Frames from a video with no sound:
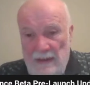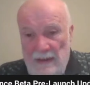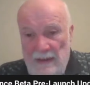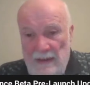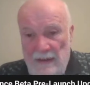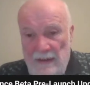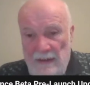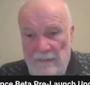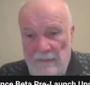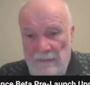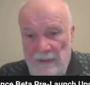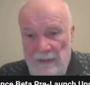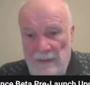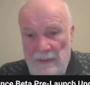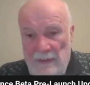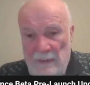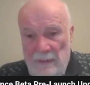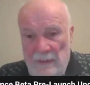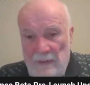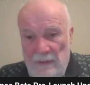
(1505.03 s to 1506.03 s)
A lot of
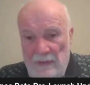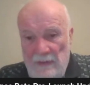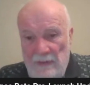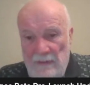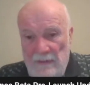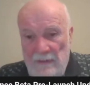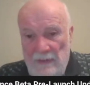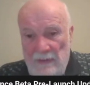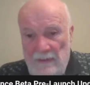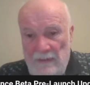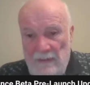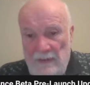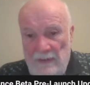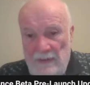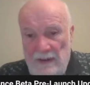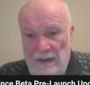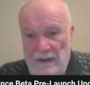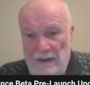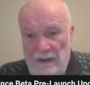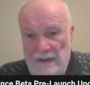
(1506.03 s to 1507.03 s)
people would love to
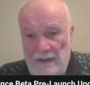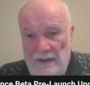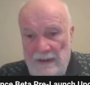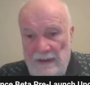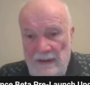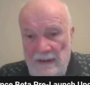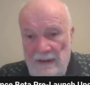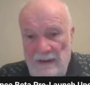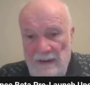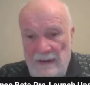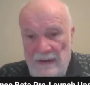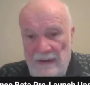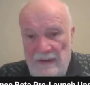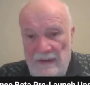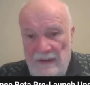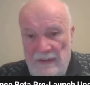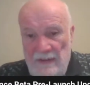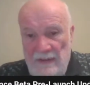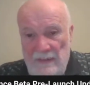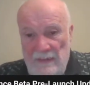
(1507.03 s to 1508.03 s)
advertise
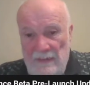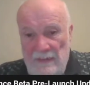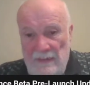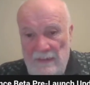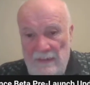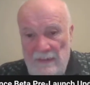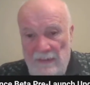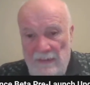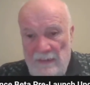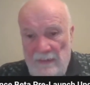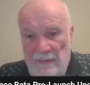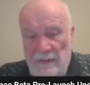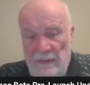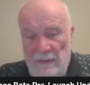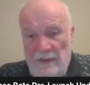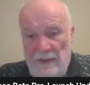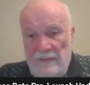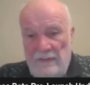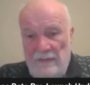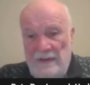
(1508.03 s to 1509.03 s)
to crypto
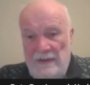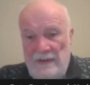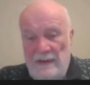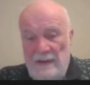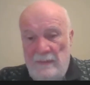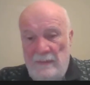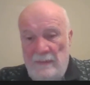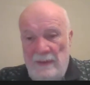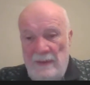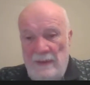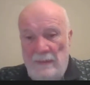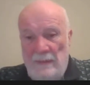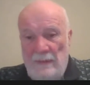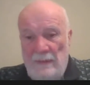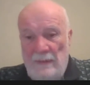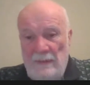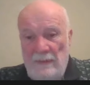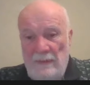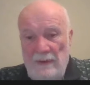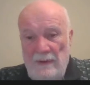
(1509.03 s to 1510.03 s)
interested people.
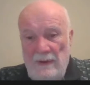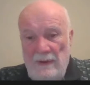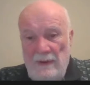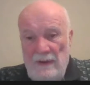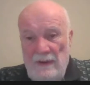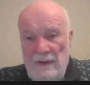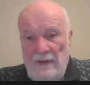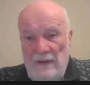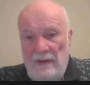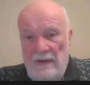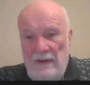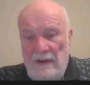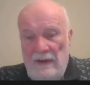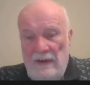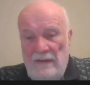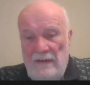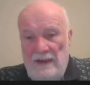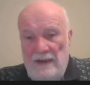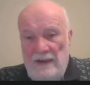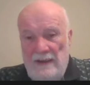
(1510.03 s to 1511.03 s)
You can
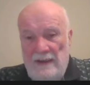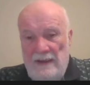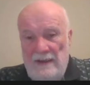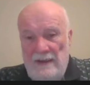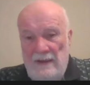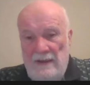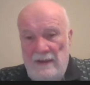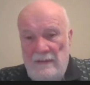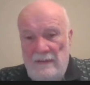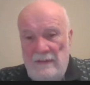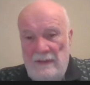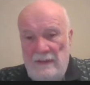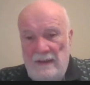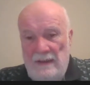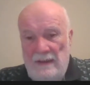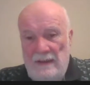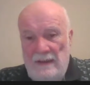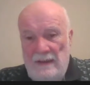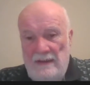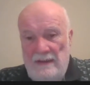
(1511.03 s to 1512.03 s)
advertise
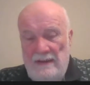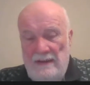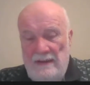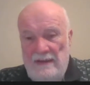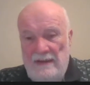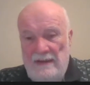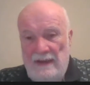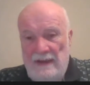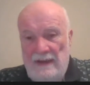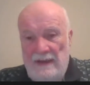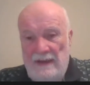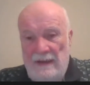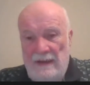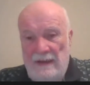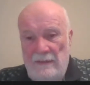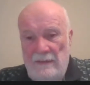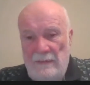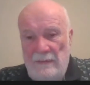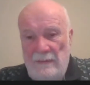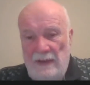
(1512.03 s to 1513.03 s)
the site
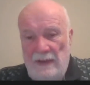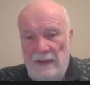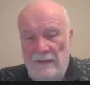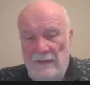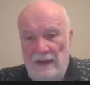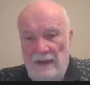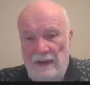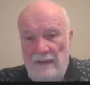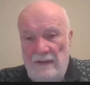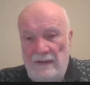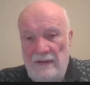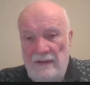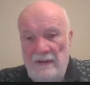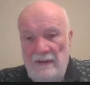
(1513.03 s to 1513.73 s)
now, Patrick.